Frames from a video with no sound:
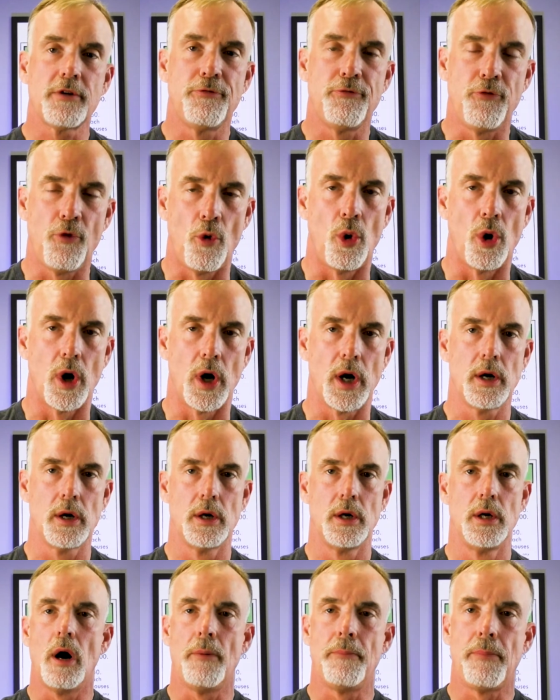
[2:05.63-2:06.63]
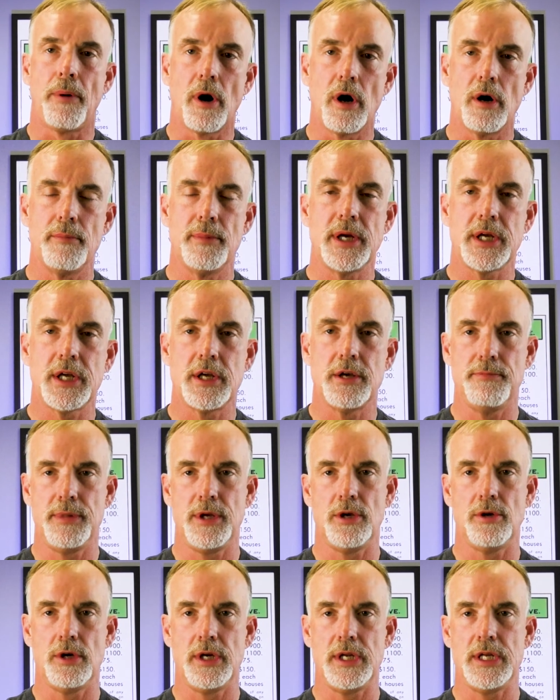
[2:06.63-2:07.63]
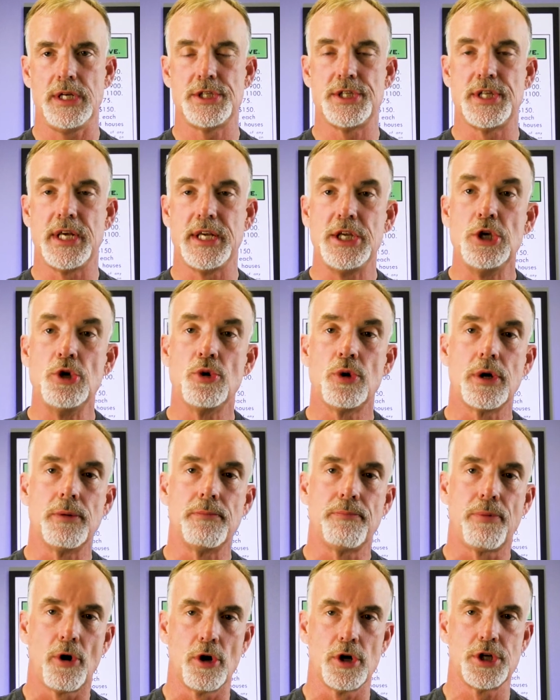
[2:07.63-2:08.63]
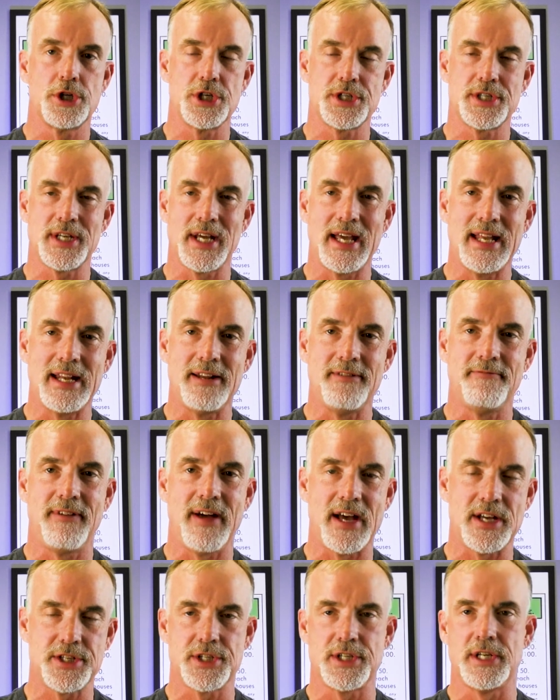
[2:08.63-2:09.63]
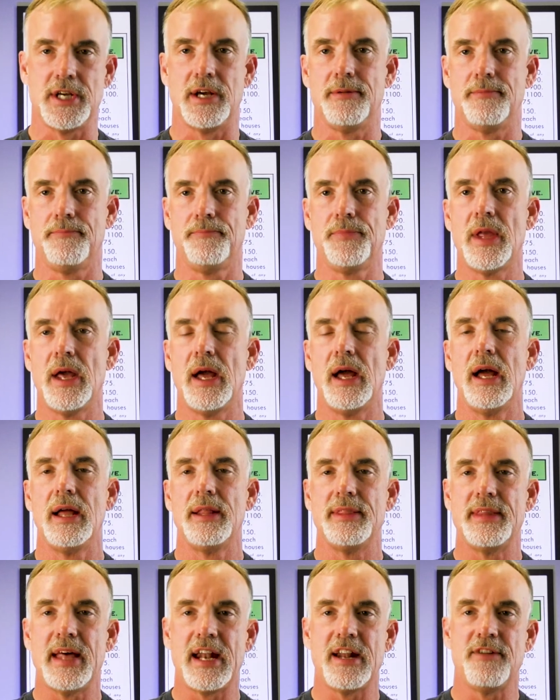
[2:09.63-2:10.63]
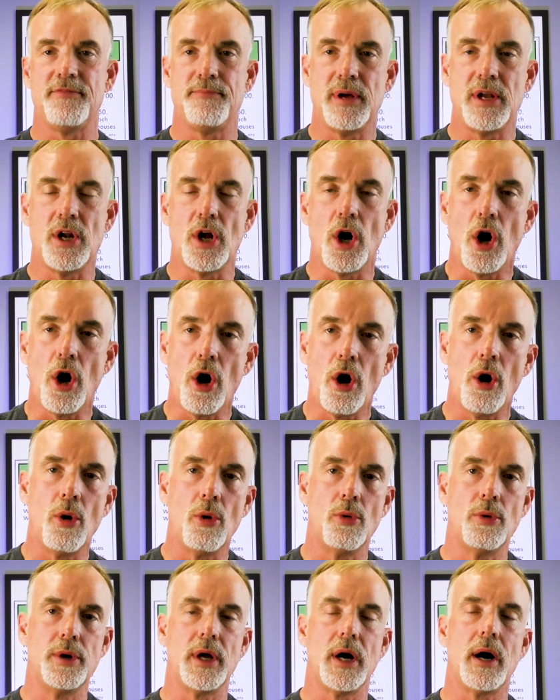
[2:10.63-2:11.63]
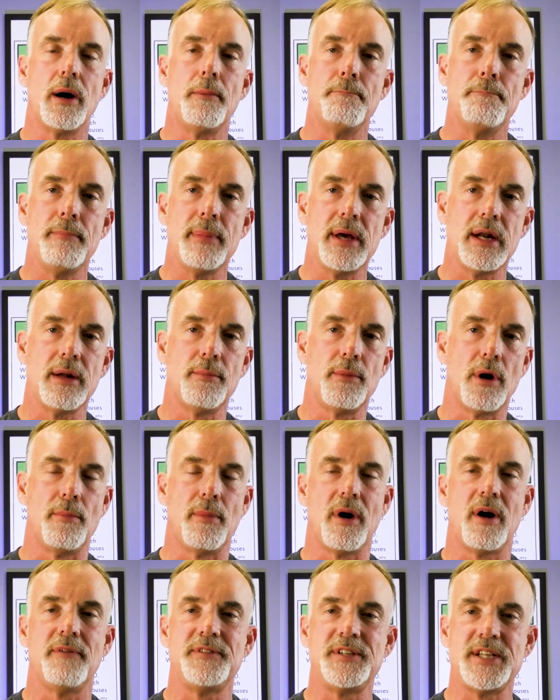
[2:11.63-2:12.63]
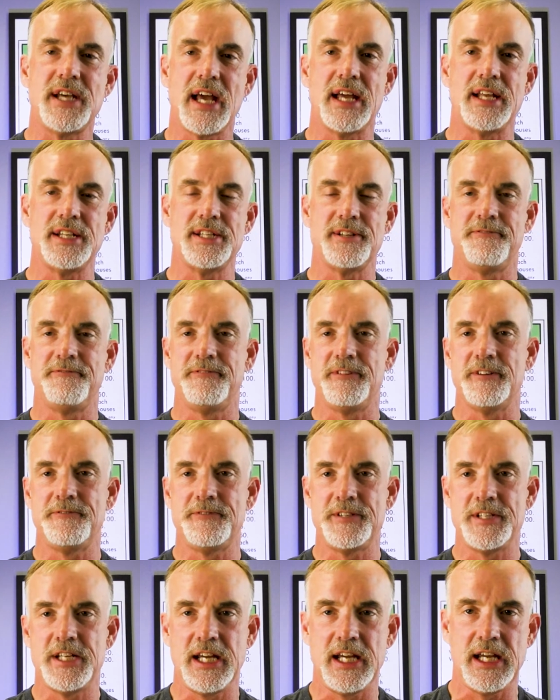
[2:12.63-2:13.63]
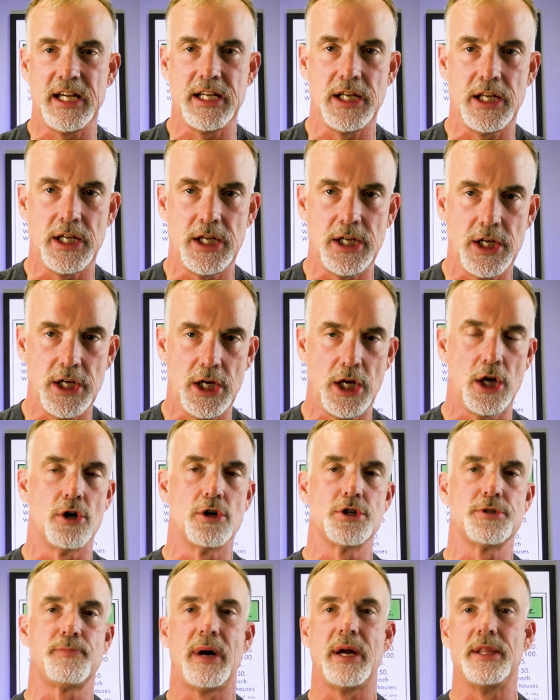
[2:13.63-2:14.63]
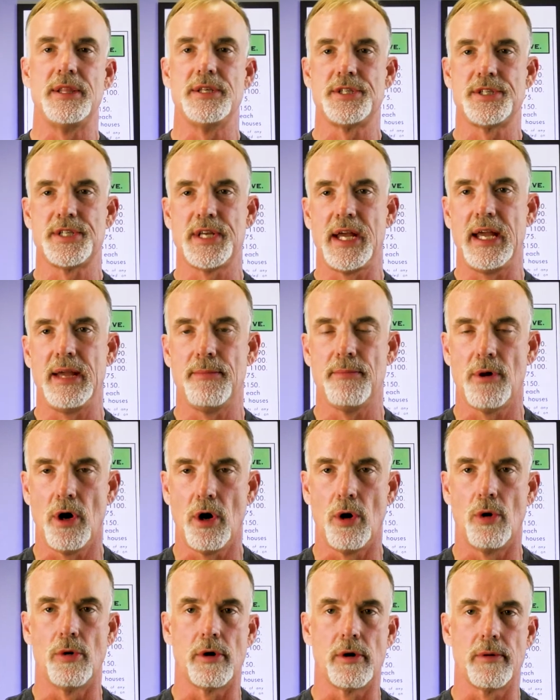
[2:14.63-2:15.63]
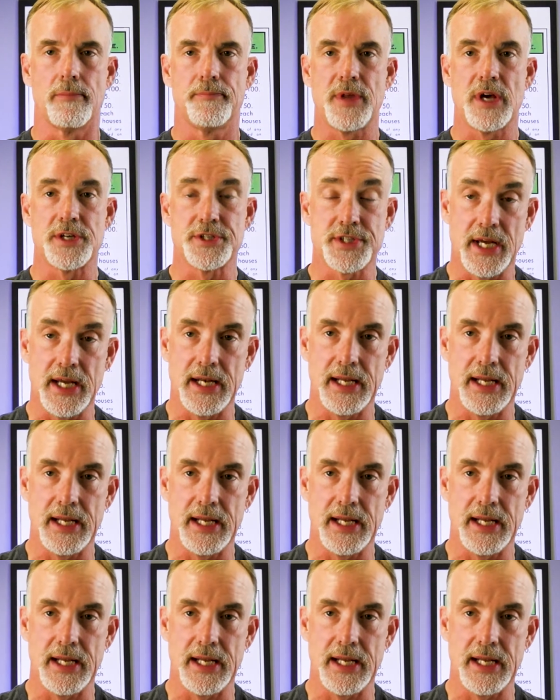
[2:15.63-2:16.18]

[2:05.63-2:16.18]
for apartment communities that you can purchase and invest in that have been owned a minimum of 10 to 15 years by the same owner. I'll say it